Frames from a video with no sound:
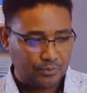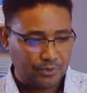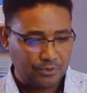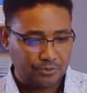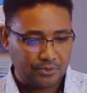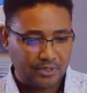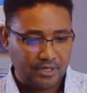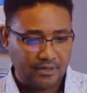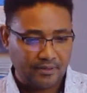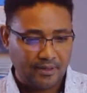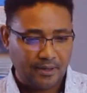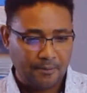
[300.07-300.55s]

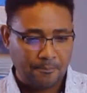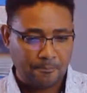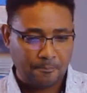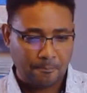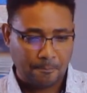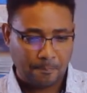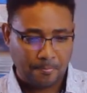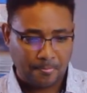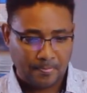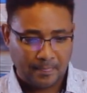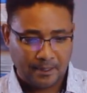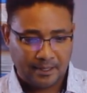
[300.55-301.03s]
Together.
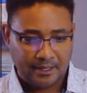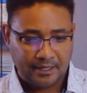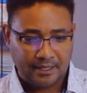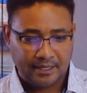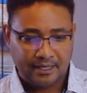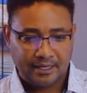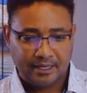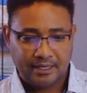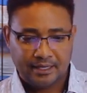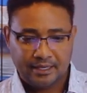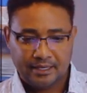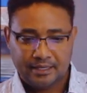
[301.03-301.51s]

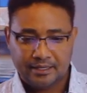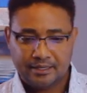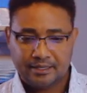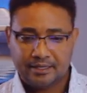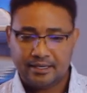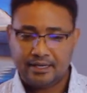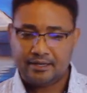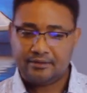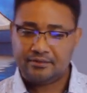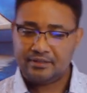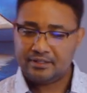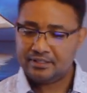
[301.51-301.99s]
Yeah,